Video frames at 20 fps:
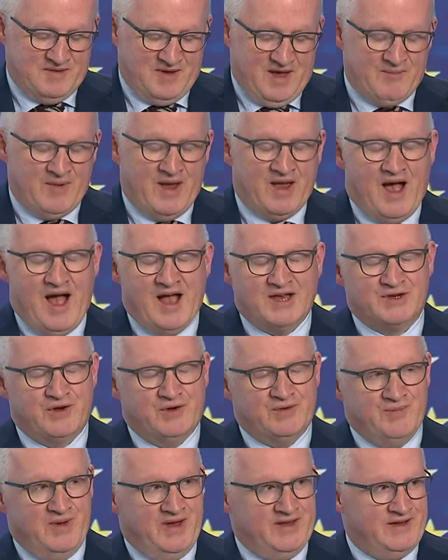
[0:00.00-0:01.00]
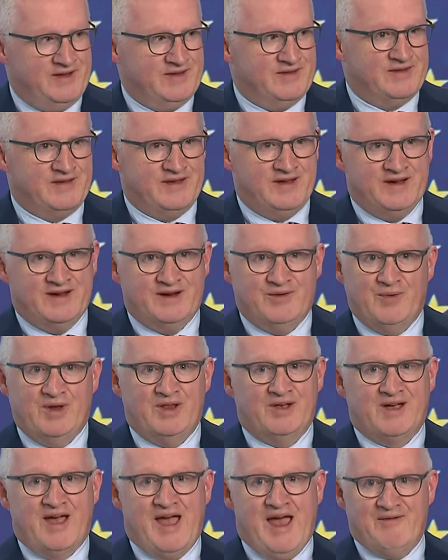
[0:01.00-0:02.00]
I showed medians here. We
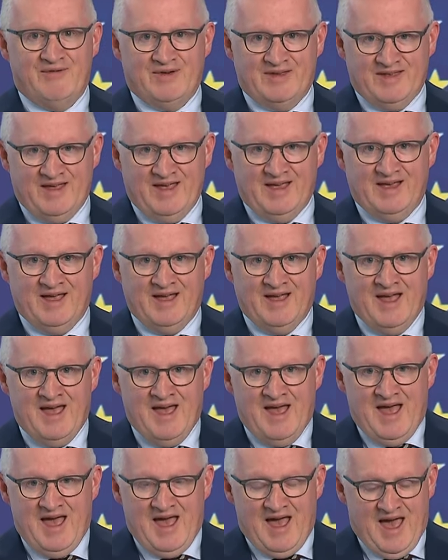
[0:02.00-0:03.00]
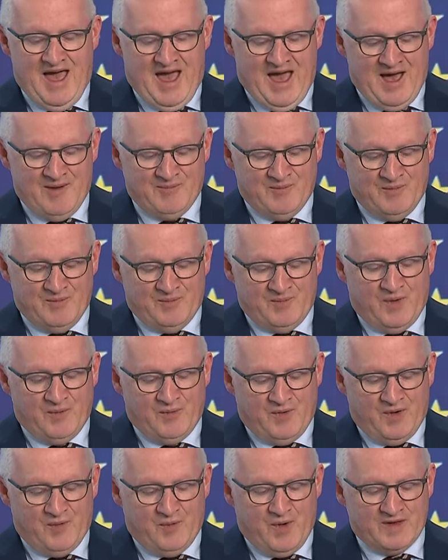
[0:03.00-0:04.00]
look at everything. But
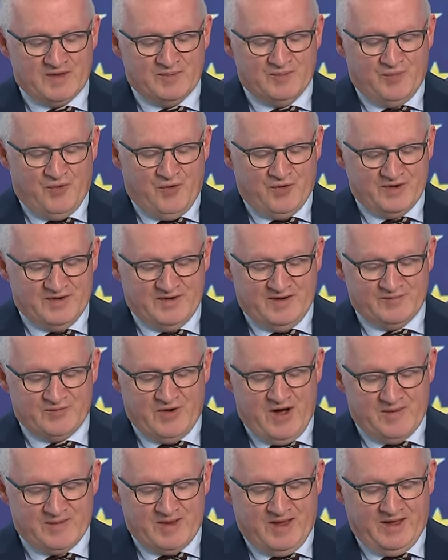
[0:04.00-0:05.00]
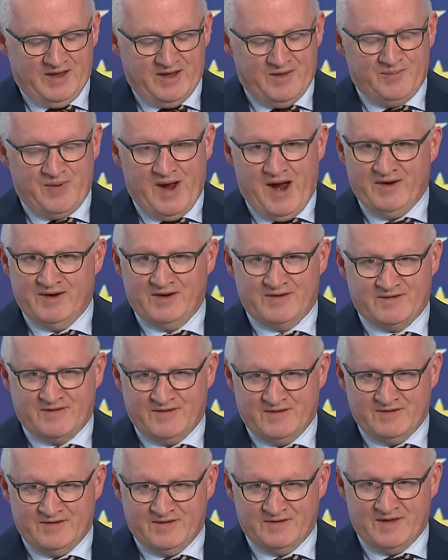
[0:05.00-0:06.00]
what's important is probably comparing
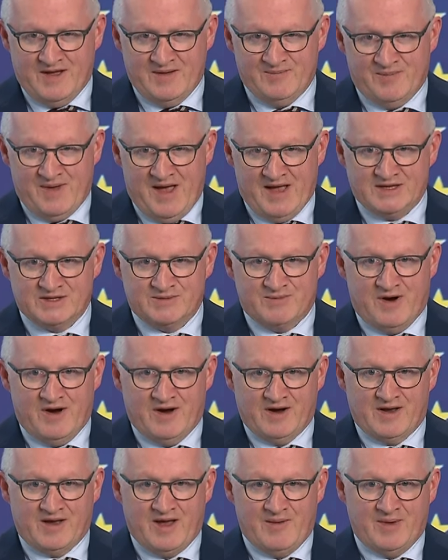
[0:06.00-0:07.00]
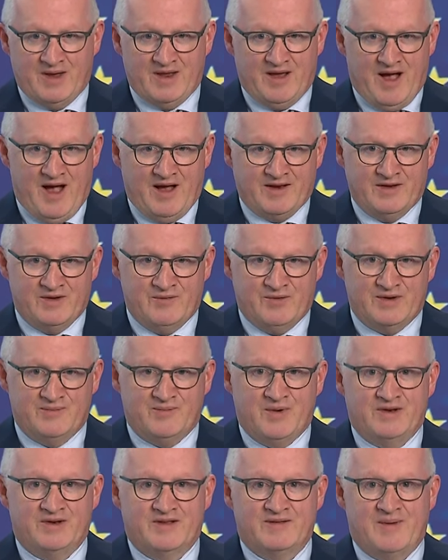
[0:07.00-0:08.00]
to some benchmark. I don't know with the
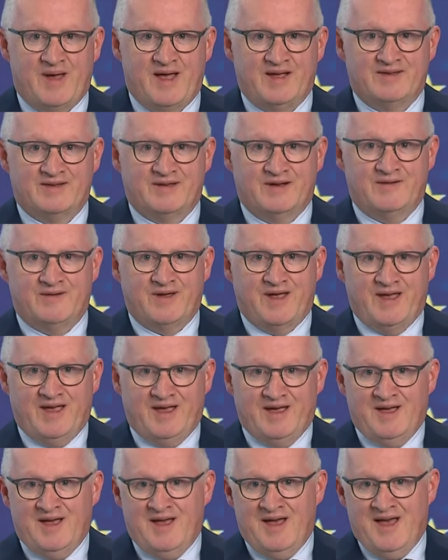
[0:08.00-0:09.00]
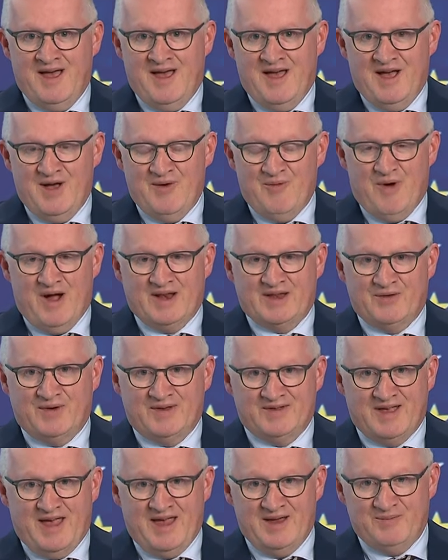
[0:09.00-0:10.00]
Bundesbank survey what they were
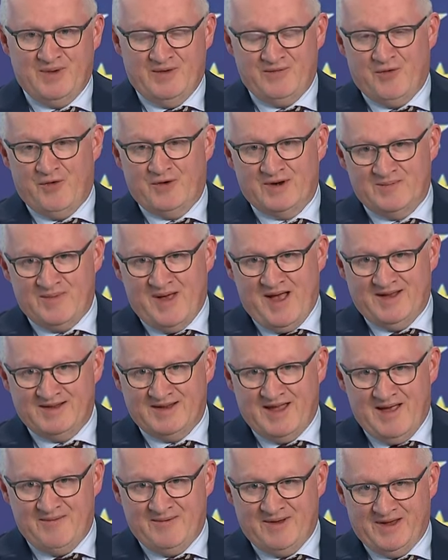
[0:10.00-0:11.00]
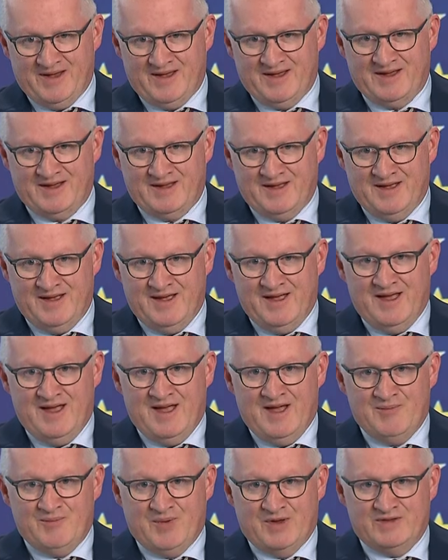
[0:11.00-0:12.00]
saying before the pandemic.
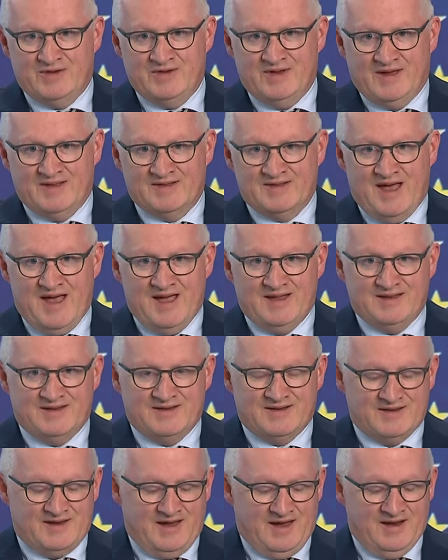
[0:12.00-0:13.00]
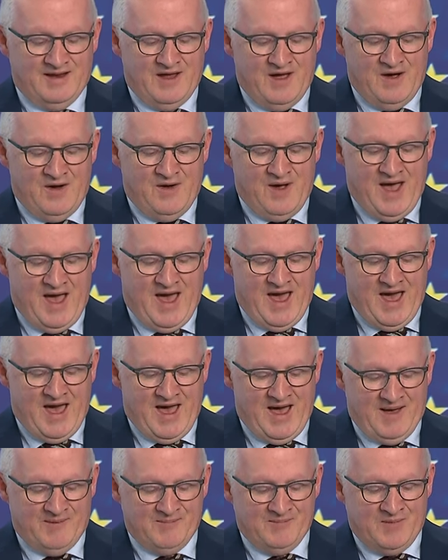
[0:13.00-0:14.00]
But to the extent,
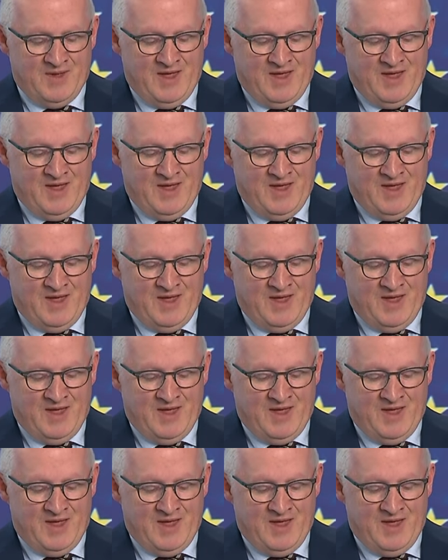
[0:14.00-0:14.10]
the